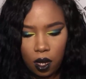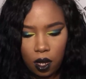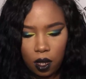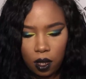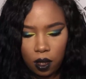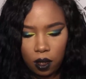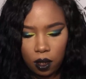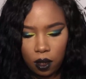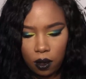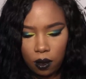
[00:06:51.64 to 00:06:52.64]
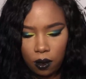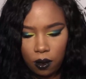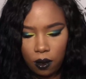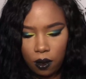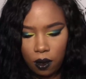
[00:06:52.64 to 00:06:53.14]
And let's
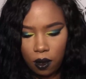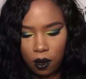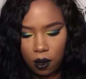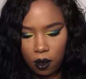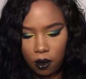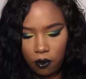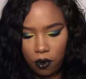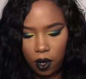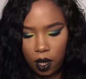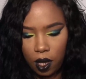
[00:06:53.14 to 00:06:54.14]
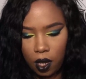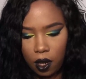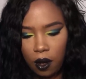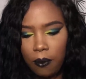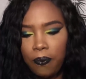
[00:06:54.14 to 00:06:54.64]
go over
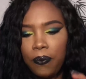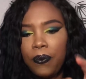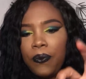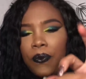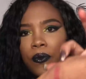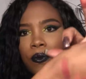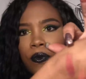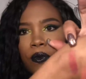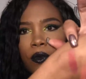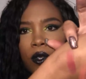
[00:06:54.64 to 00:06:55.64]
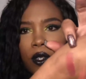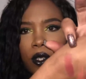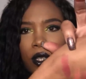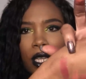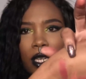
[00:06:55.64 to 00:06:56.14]
here.
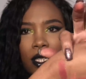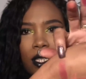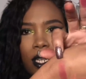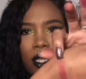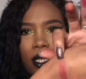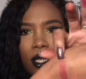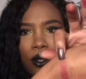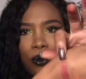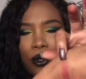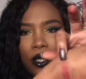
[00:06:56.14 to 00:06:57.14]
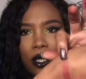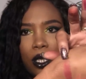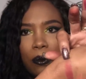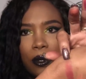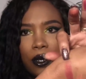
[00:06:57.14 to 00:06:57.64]
So like I said, it's a little more
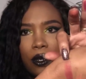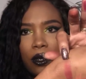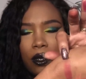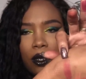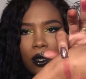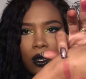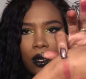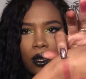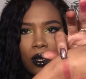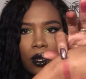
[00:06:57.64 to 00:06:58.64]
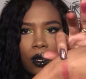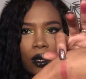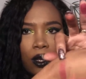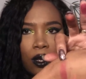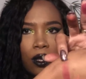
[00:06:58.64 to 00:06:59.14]
deeper
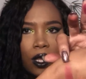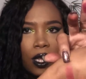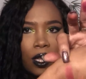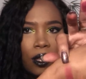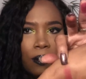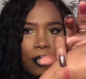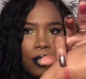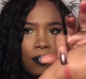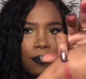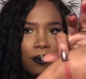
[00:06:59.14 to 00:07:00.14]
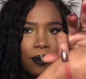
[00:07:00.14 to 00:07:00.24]
than the other one.